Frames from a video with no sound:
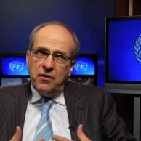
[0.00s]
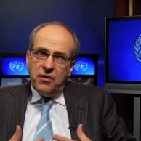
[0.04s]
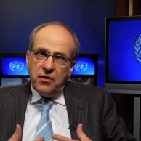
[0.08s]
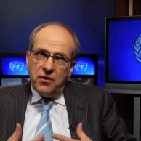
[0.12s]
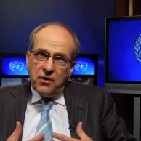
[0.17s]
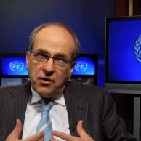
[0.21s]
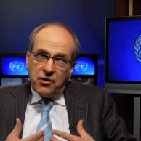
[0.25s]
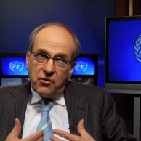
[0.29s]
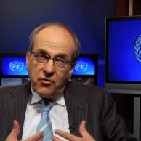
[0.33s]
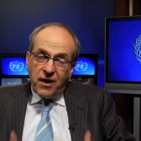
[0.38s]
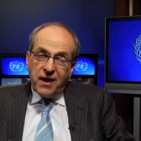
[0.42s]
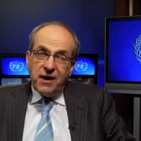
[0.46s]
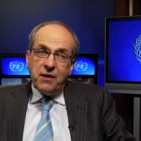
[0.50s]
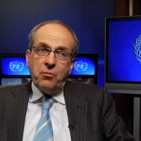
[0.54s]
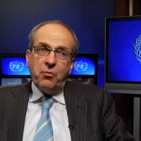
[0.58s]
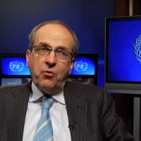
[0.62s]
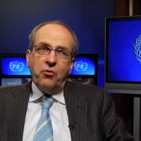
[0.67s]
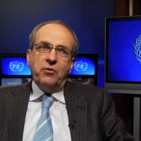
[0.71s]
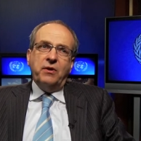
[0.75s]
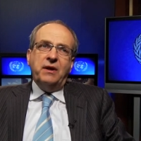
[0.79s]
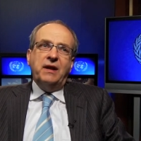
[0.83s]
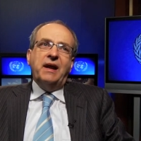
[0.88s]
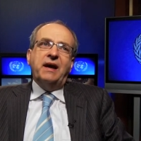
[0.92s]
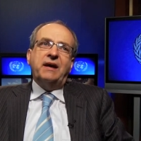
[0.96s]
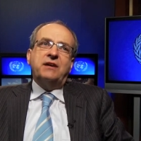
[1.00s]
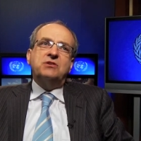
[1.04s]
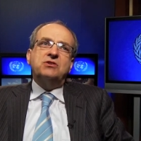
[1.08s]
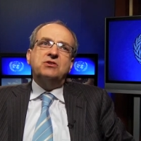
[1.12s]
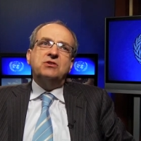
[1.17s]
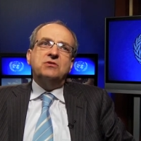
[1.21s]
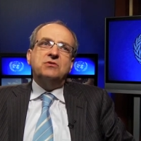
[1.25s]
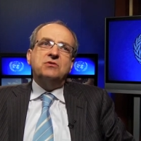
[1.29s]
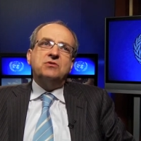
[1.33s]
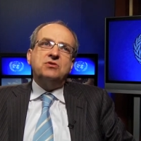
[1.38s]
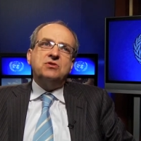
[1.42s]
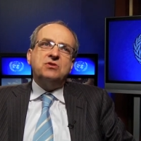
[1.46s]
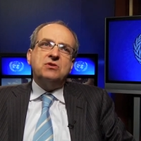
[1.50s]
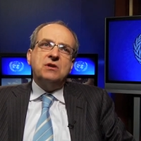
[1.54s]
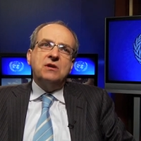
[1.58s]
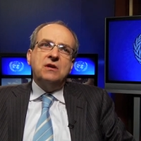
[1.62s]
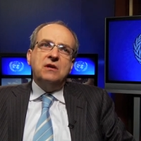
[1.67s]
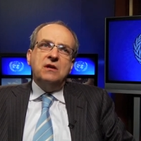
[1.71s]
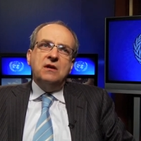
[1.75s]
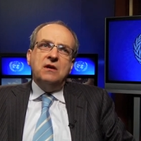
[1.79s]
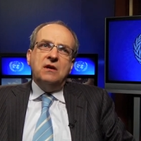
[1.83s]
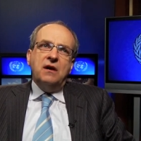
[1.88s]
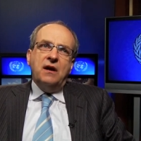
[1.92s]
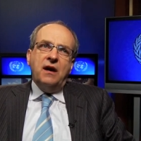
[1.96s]
uh, credible elections
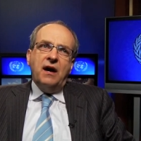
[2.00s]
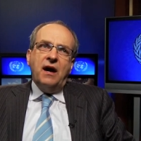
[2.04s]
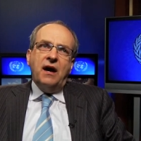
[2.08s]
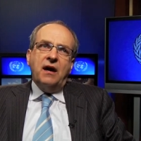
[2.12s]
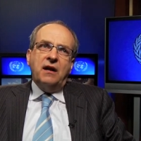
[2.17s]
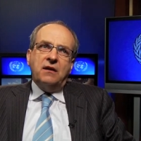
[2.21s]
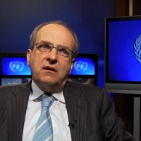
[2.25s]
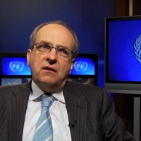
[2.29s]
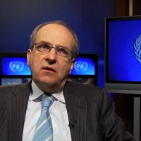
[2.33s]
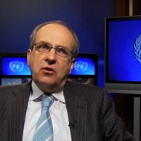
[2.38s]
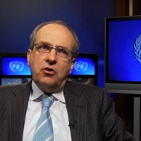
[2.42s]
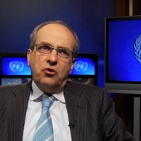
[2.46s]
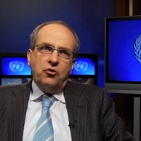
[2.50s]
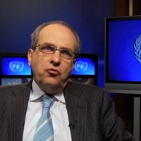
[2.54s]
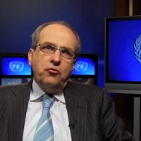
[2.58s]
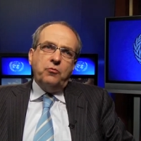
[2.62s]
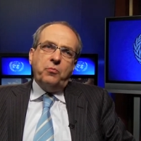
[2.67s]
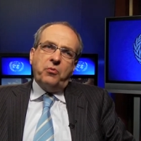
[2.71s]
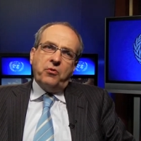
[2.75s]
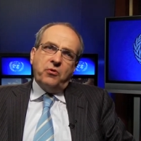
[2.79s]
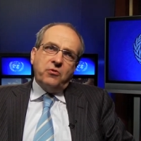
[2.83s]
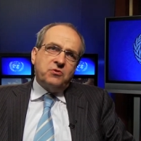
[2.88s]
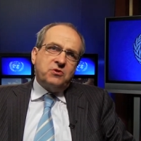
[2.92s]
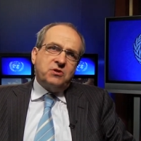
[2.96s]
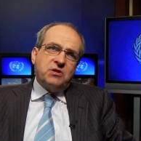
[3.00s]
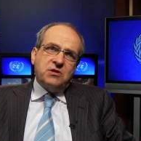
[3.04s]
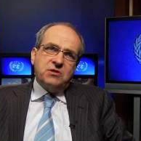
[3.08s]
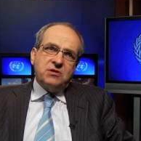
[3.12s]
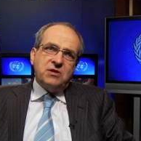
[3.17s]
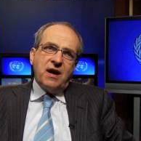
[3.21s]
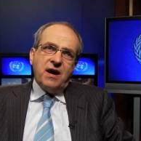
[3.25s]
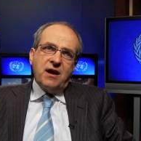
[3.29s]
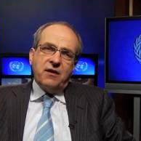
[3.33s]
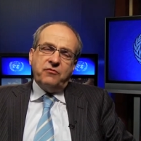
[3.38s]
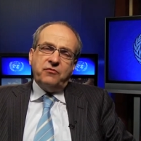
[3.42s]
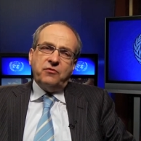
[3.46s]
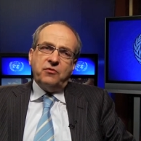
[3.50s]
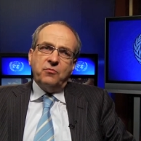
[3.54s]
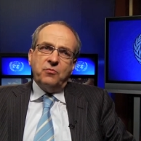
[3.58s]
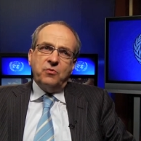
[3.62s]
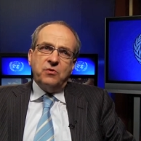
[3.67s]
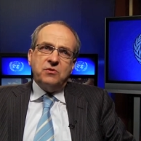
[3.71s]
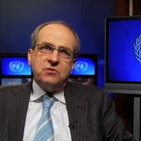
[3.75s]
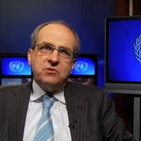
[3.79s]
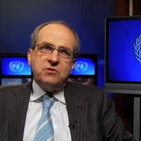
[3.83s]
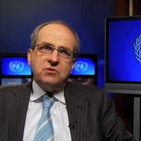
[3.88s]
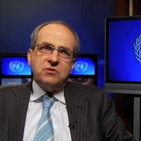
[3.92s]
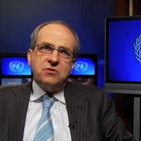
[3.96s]
and a good process afterwards.